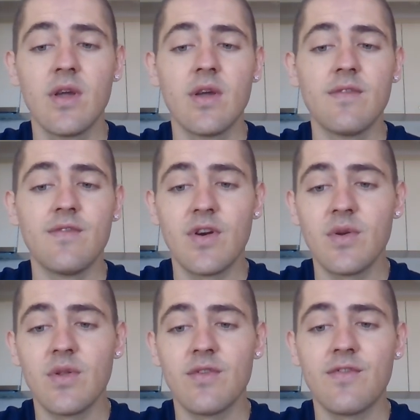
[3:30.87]
very
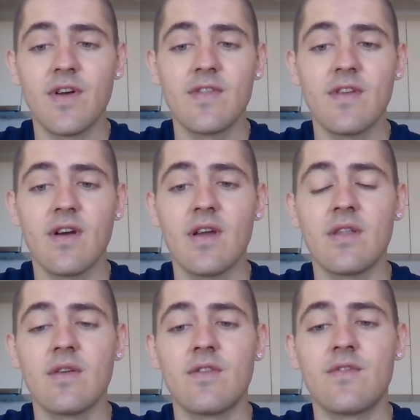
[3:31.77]
low fat diet
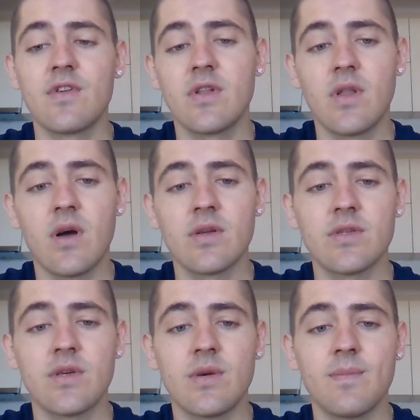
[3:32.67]
over the long
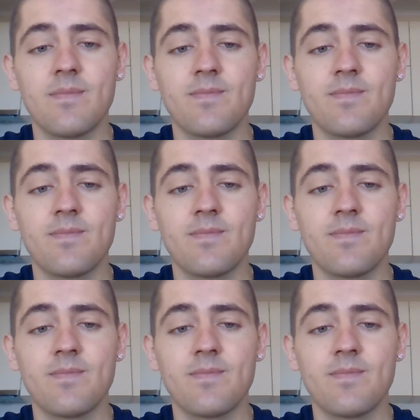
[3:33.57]
term.